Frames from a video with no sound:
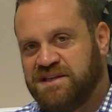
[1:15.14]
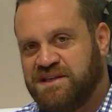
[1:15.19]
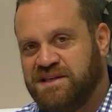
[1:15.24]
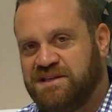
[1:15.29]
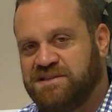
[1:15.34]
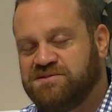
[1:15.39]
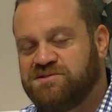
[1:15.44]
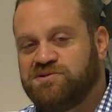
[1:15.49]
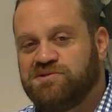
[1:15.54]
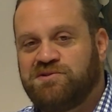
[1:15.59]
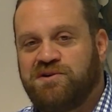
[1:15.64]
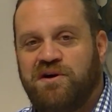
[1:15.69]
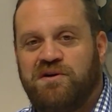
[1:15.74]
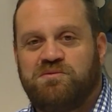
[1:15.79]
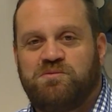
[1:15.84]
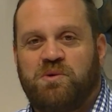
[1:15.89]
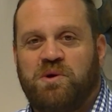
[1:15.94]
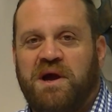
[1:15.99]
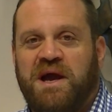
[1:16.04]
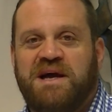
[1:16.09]
In
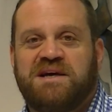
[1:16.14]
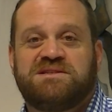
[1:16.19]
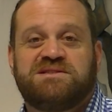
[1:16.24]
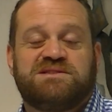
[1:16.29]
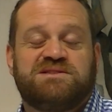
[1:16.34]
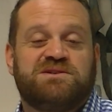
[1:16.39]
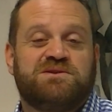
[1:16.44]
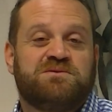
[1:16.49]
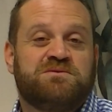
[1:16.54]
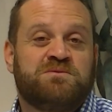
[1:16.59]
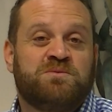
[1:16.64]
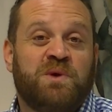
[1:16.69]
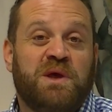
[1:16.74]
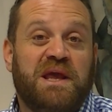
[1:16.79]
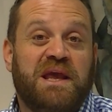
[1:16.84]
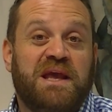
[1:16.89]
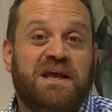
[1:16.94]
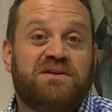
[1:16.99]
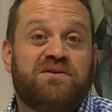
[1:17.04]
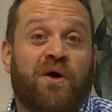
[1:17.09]
Sukkot, we're asked to
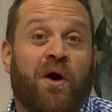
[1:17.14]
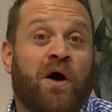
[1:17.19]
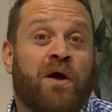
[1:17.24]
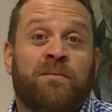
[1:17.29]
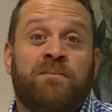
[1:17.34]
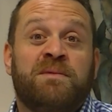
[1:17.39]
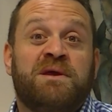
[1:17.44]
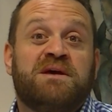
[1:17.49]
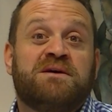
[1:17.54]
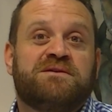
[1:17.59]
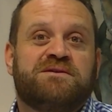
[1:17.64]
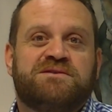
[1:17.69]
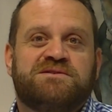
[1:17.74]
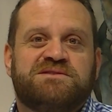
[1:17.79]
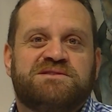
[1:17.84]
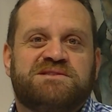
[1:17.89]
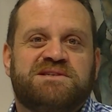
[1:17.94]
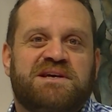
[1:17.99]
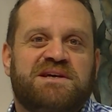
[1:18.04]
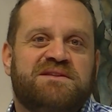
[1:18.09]
eat our
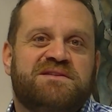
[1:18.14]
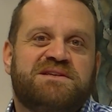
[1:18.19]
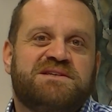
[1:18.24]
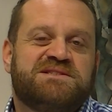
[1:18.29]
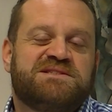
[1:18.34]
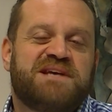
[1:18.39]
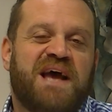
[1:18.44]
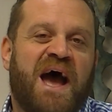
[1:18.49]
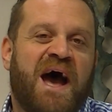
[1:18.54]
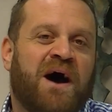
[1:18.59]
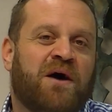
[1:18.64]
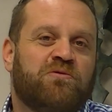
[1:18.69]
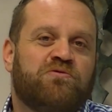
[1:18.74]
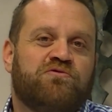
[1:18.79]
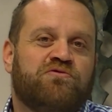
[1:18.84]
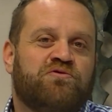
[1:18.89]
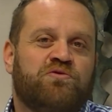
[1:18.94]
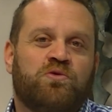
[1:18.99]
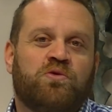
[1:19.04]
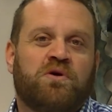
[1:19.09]
meals in this
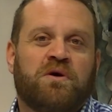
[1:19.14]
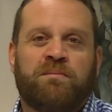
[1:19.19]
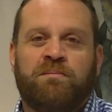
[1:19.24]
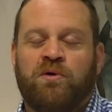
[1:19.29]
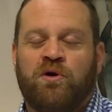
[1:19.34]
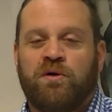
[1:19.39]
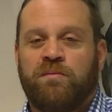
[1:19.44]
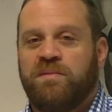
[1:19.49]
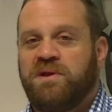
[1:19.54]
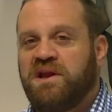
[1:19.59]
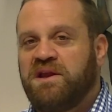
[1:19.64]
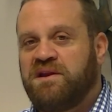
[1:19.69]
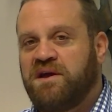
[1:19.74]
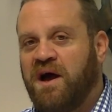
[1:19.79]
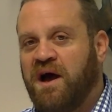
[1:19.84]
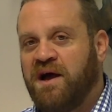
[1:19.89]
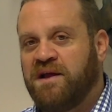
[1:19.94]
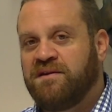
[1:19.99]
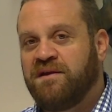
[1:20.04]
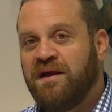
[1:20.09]
outdoor permanent
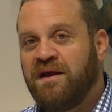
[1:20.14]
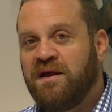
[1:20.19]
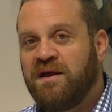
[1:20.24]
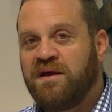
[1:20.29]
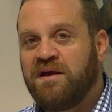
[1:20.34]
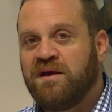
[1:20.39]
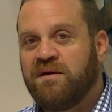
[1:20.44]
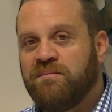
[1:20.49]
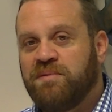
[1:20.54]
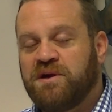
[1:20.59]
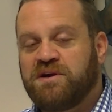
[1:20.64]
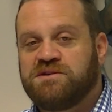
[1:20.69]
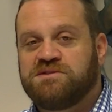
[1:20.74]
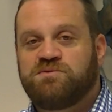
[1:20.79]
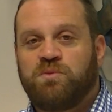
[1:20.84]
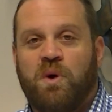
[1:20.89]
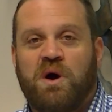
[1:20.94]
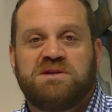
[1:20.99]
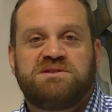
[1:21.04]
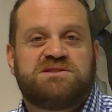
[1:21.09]
hut because
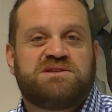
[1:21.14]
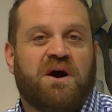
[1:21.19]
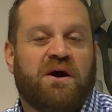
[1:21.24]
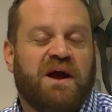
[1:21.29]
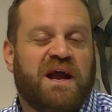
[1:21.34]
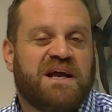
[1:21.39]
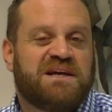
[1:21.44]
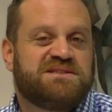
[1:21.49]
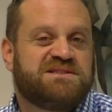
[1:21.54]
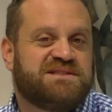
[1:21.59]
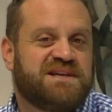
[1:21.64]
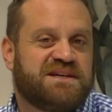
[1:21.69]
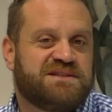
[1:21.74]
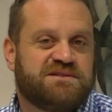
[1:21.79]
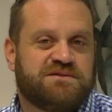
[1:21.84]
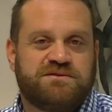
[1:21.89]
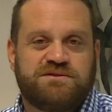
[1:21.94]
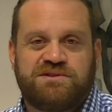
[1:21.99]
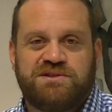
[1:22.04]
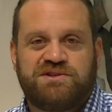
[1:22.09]
once our
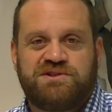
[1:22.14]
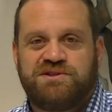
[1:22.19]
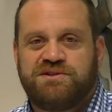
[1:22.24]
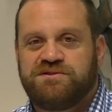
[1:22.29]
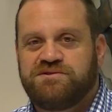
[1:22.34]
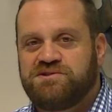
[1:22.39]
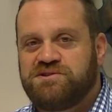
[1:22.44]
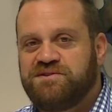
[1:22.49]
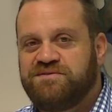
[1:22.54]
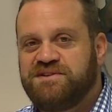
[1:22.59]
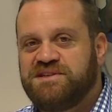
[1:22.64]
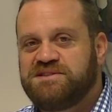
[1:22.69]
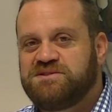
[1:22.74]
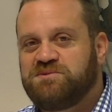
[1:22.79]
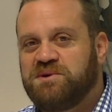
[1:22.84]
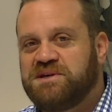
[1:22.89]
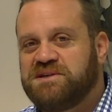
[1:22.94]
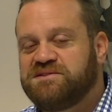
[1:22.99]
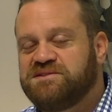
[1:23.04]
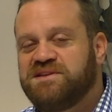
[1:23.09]
ancestors, the children of
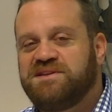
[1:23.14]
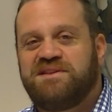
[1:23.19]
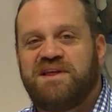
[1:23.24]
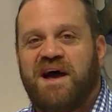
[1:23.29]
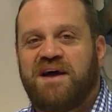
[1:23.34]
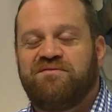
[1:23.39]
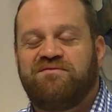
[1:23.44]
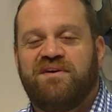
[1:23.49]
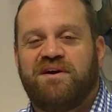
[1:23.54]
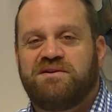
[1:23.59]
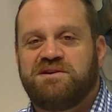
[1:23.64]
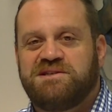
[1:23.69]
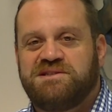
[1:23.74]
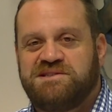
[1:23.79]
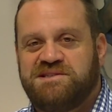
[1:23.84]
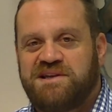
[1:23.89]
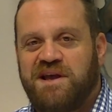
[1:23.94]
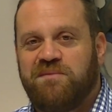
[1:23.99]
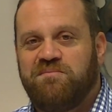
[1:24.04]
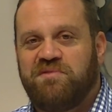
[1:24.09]
Israel, did that very
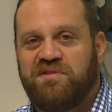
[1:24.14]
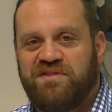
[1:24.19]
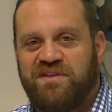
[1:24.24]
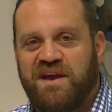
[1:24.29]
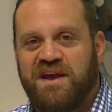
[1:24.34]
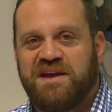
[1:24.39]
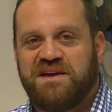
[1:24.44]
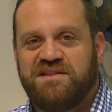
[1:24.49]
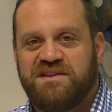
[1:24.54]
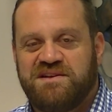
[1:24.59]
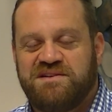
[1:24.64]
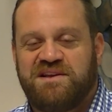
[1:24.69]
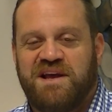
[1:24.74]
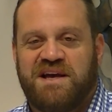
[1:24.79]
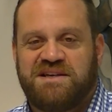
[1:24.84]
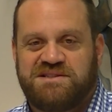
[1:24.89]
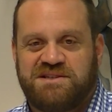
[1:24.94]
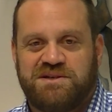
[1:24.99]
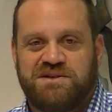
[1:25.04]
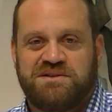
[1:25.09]
same thing in the
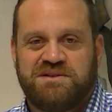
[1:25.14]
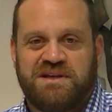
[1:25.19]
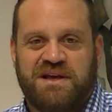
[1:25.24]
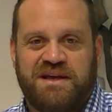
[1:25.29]
desert.